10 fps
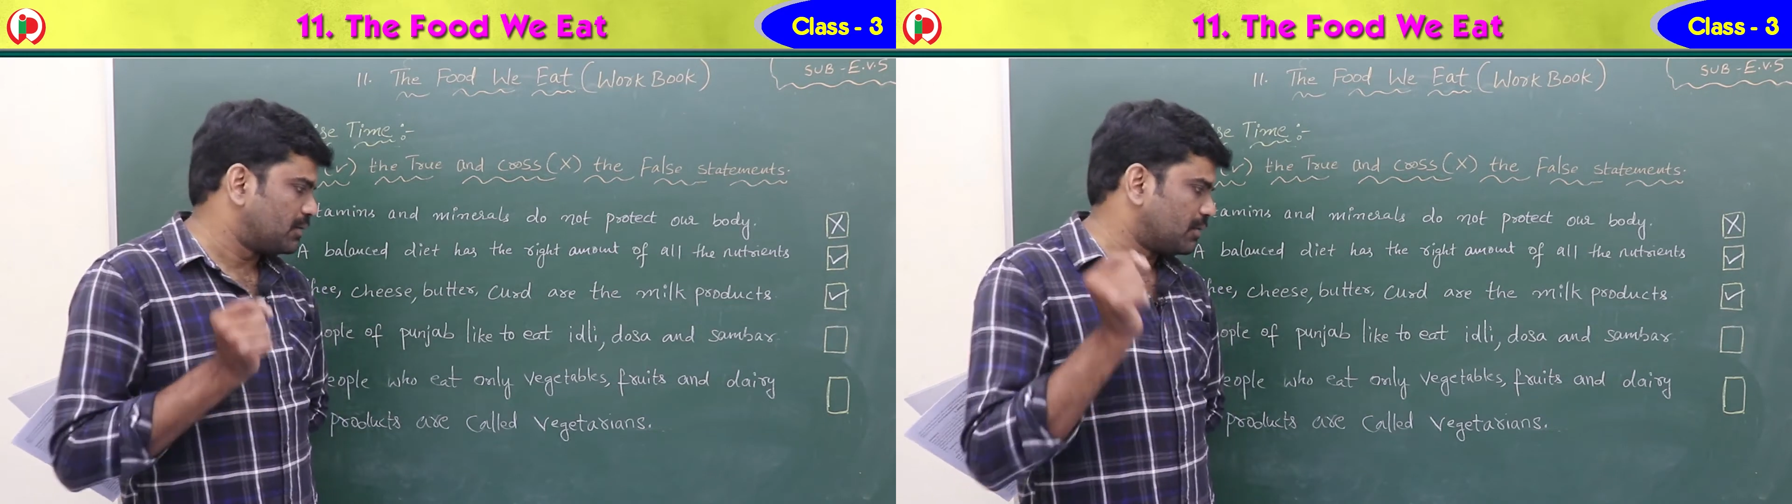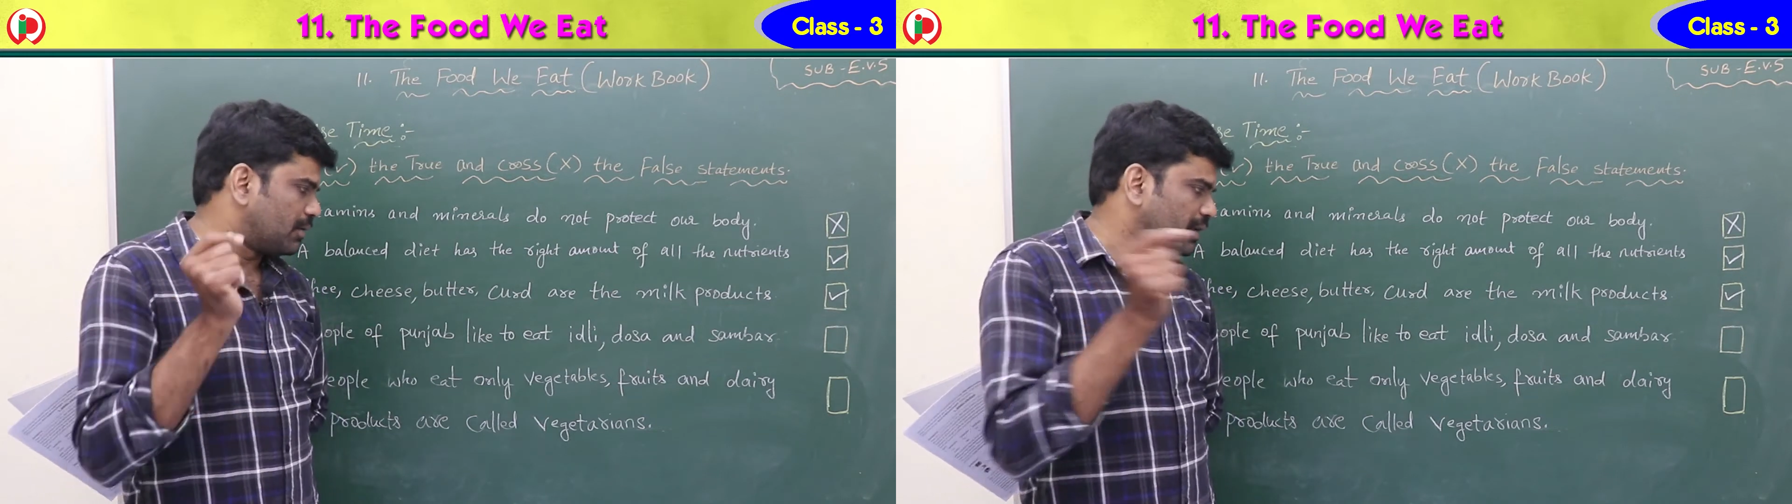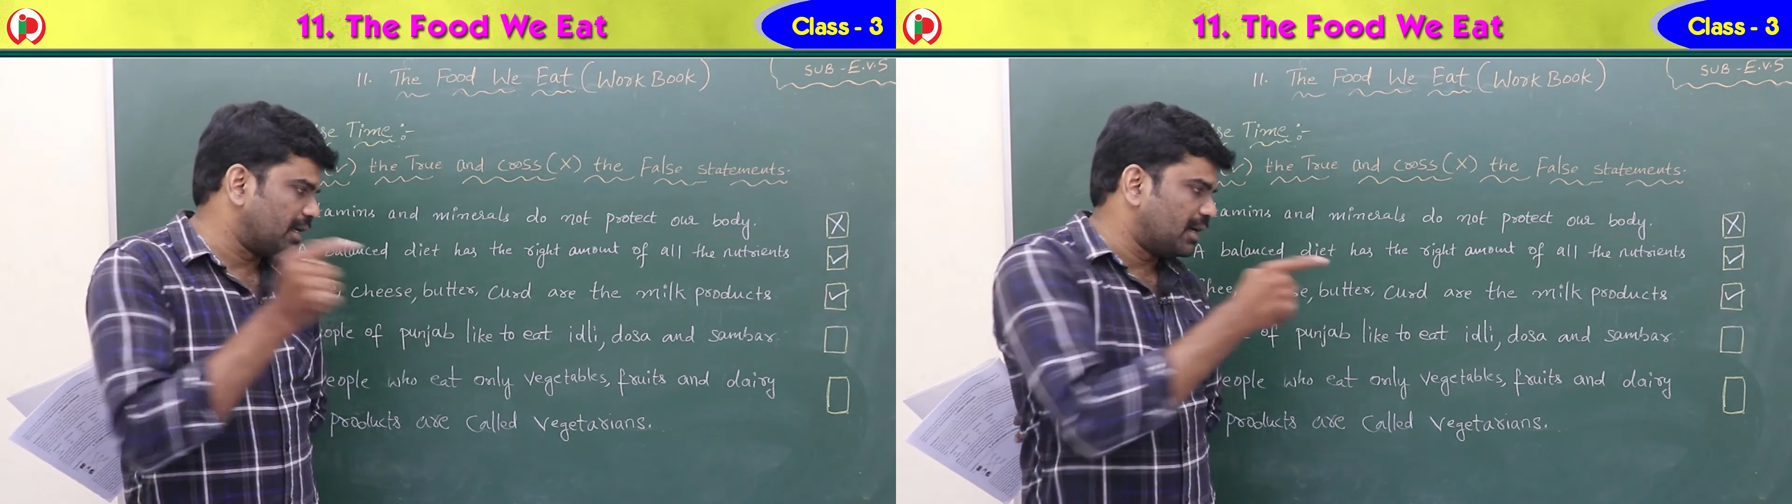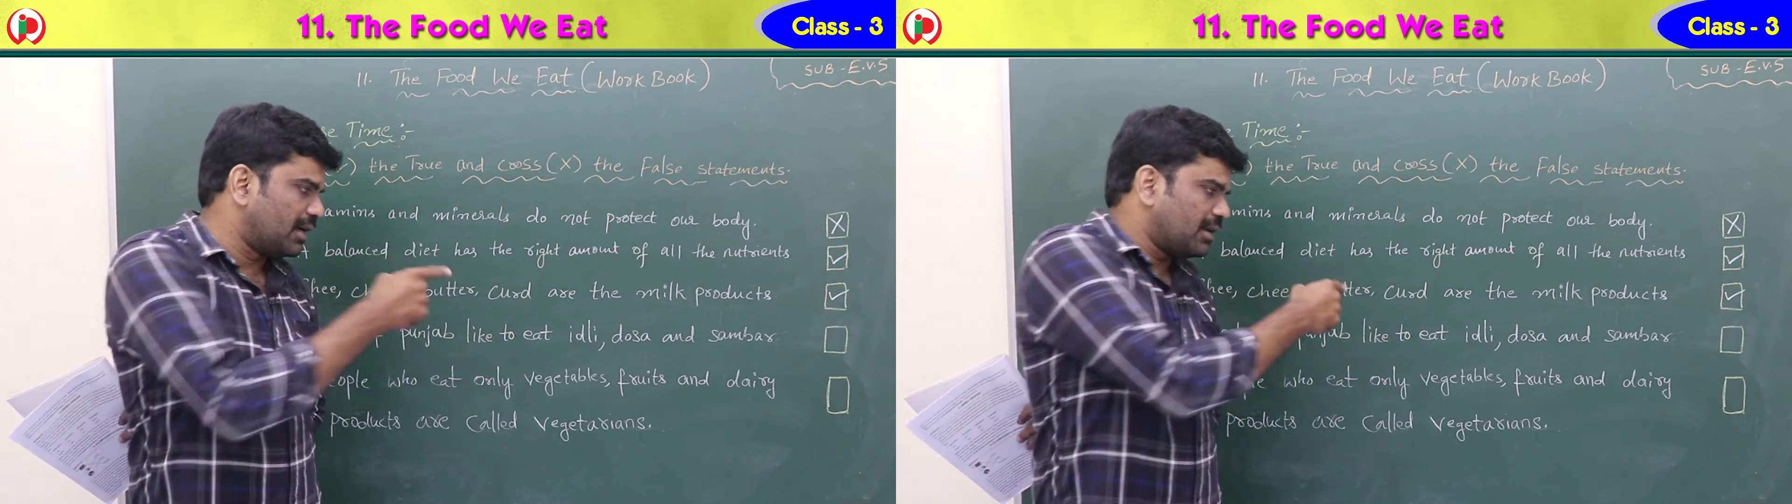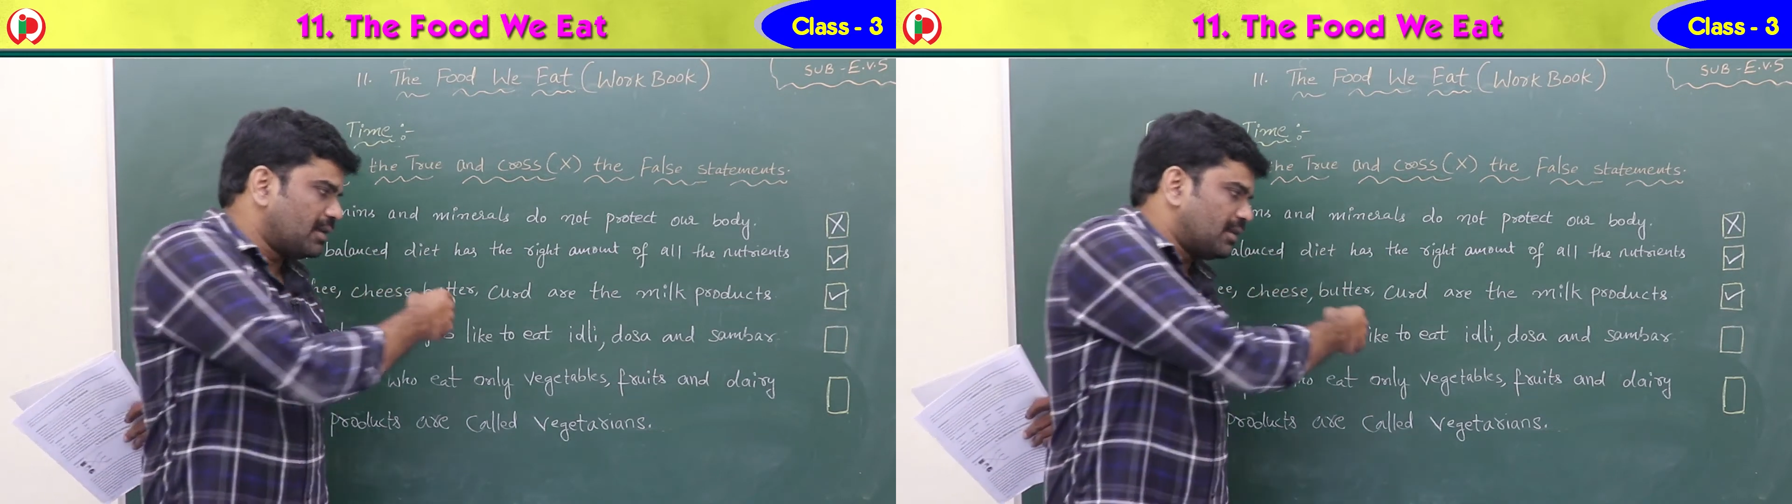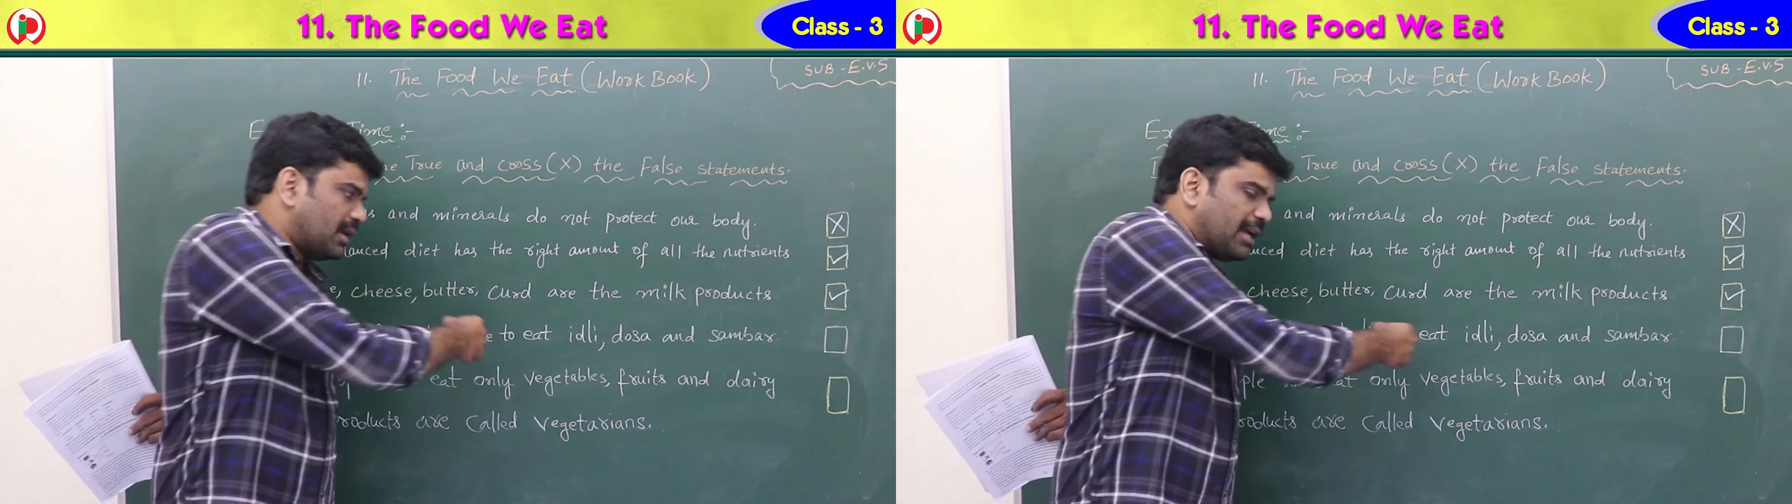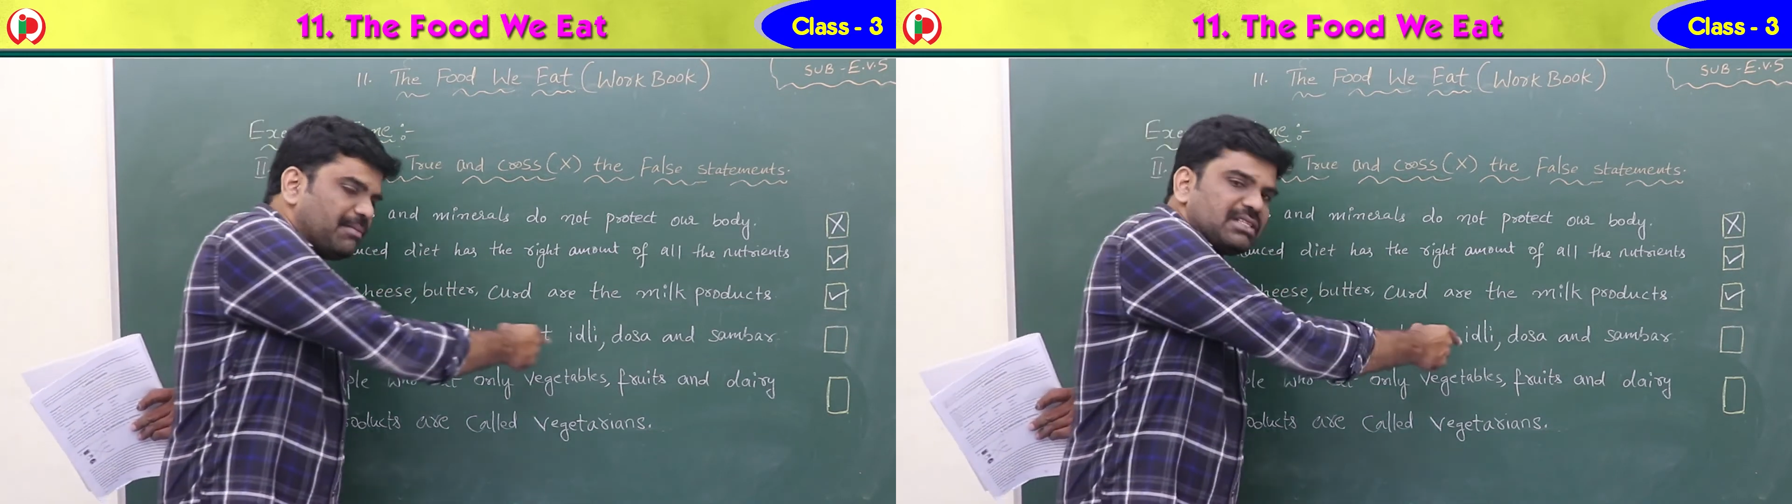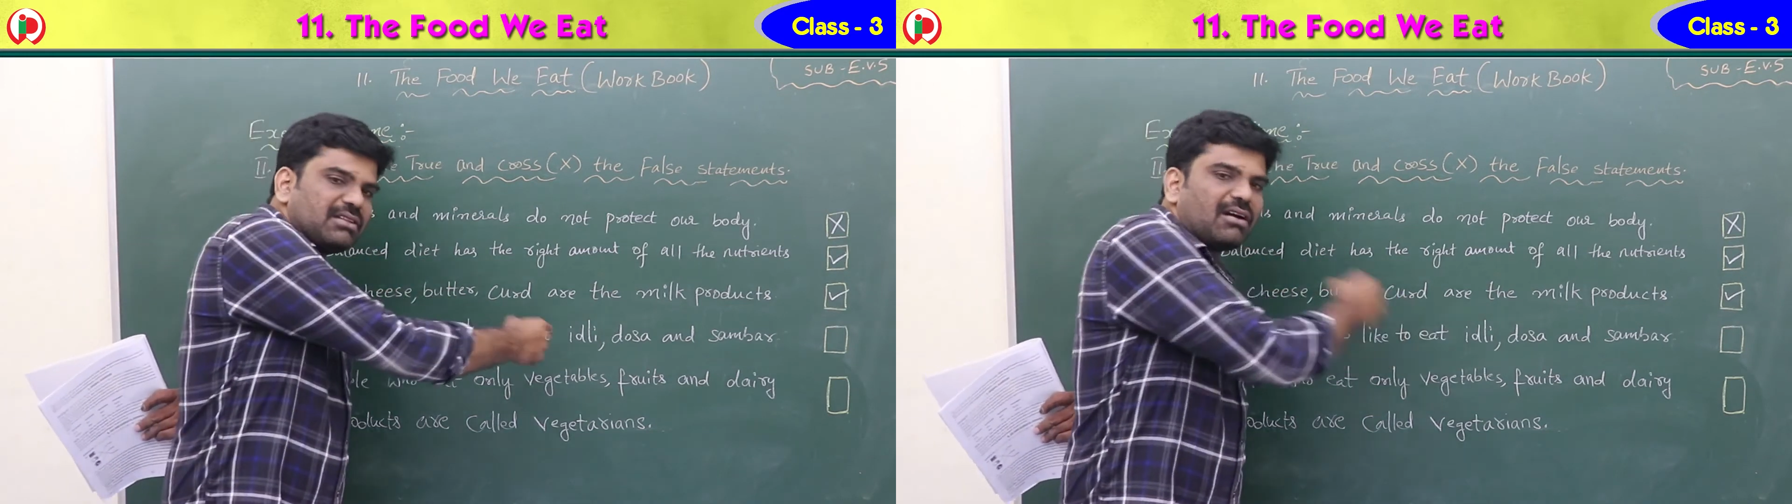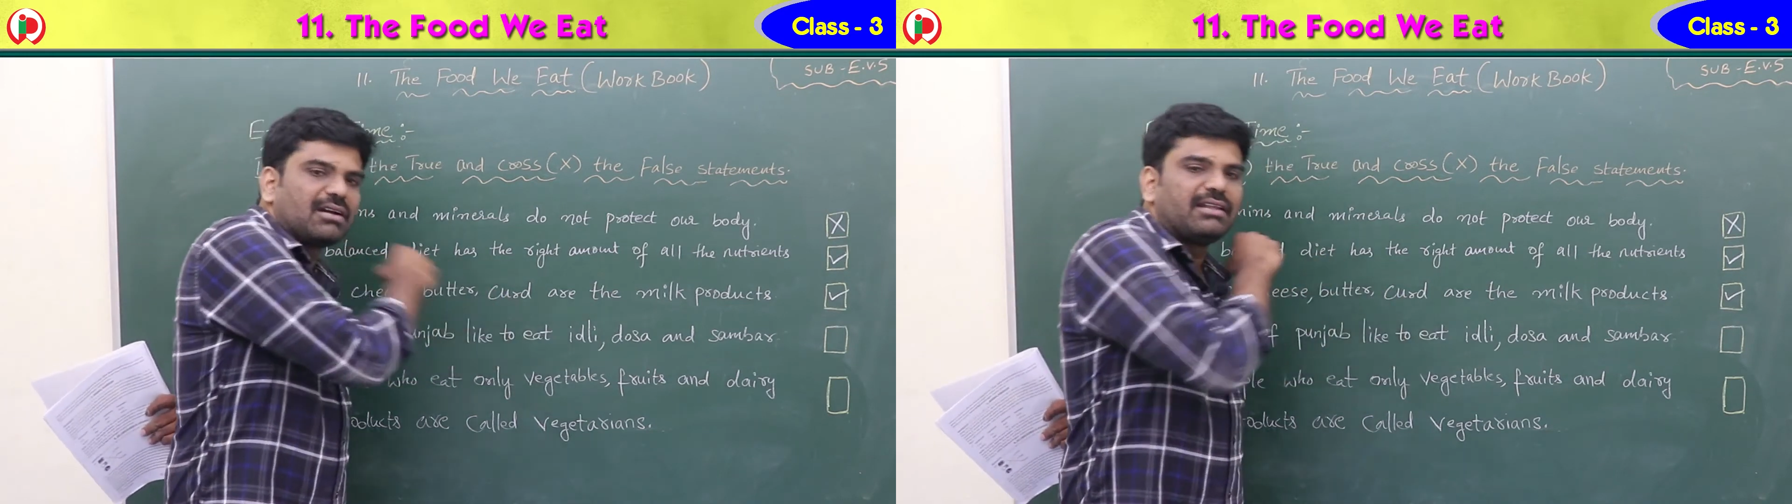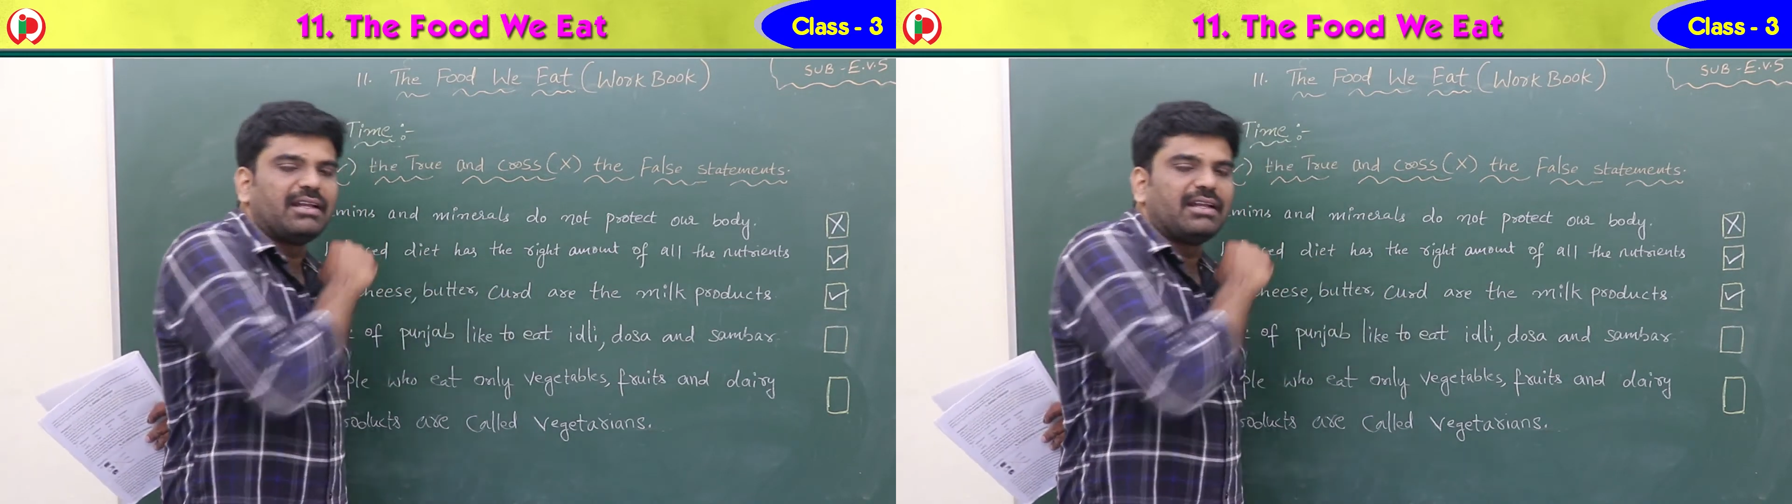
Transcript: so here the name is not